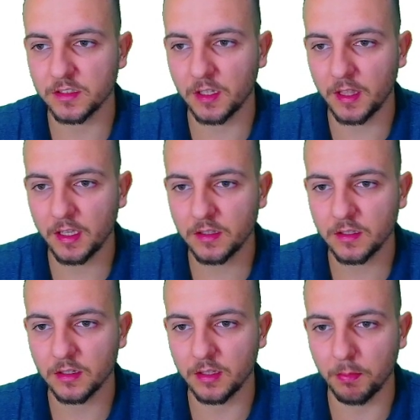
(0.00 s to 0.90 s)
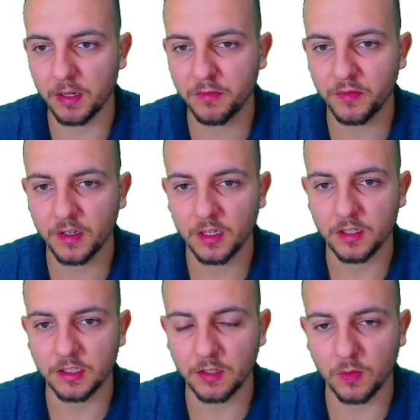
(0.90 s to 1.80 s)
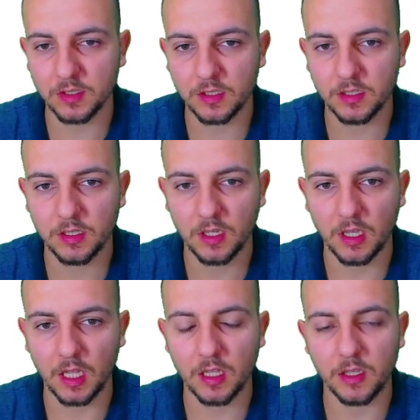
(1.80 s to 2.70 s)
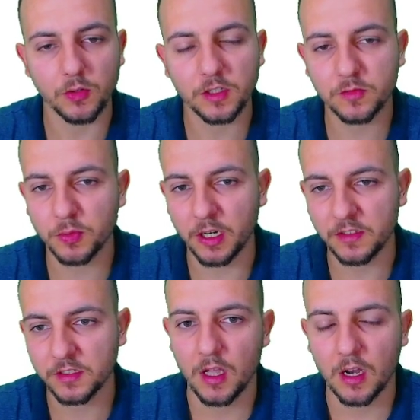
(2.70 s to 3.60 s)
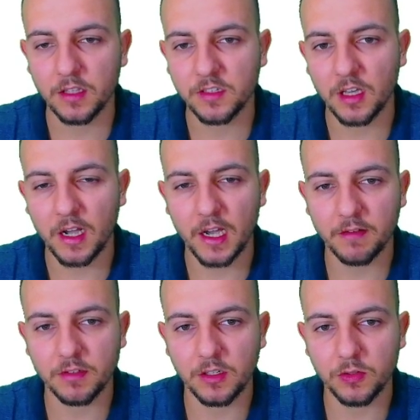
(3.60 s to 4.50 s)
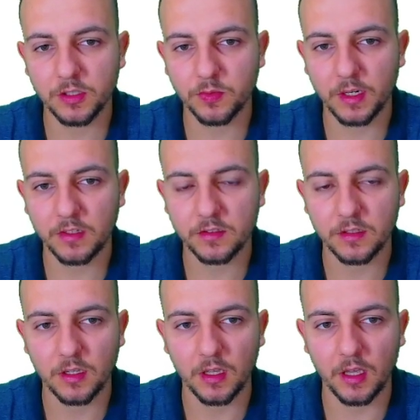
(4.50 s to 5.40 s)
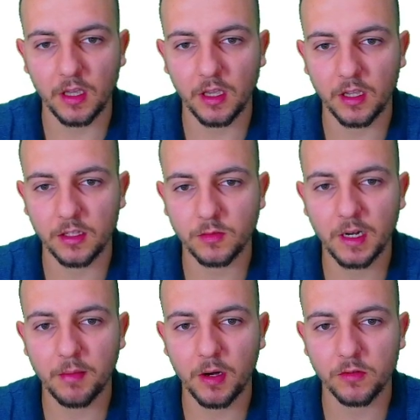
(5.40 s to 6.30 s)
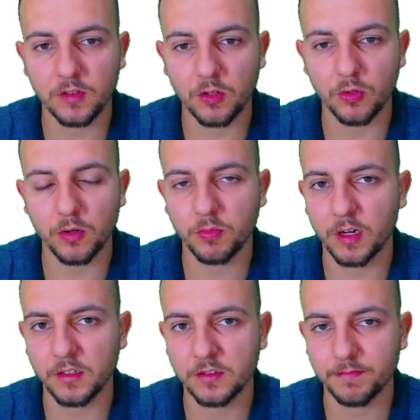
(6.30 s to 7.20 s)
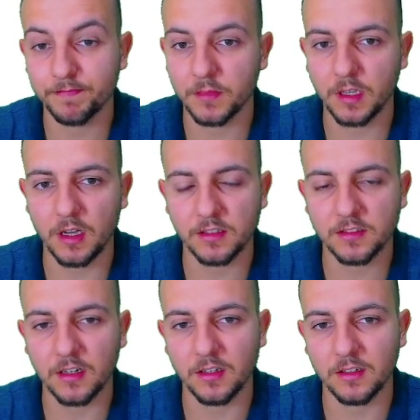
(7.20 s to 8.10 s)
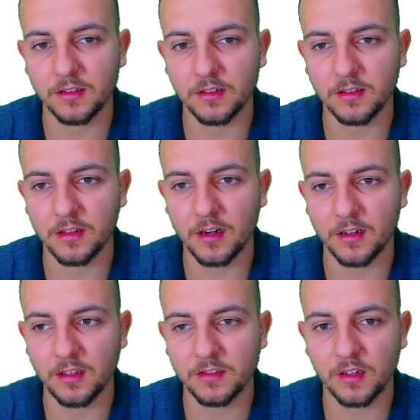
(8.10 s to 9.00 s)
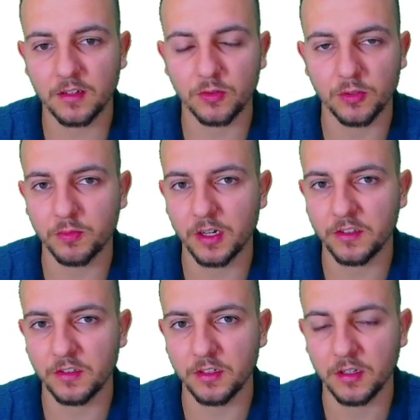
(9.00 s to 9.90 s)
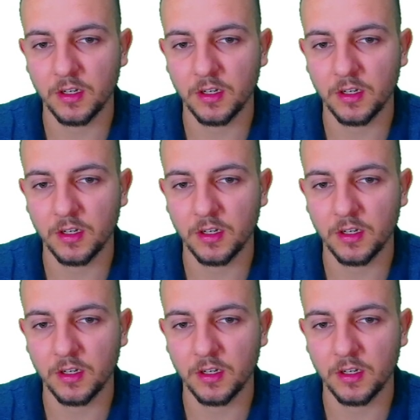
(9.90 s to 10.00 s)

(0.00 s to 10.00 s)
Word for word: the date, the month, the quantity, and the unit price. Let's say I have the unit price, and what about the total price? Yeah, exactly. There isn't a total price here.